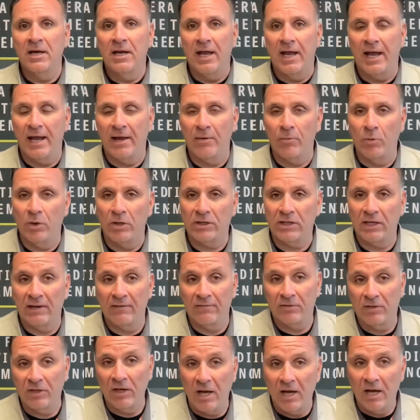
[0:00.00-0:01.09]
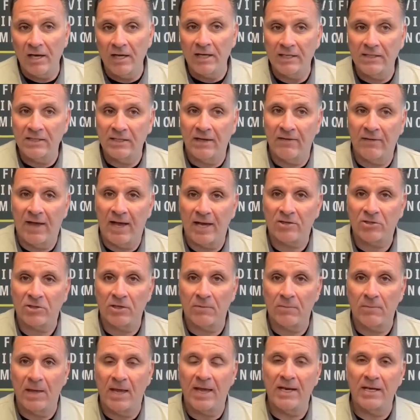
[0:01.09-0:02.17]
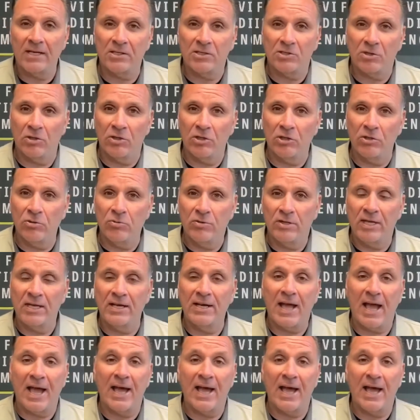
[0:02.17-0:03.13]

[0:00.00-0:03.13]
And what they've done is they've actually made it so that you cannot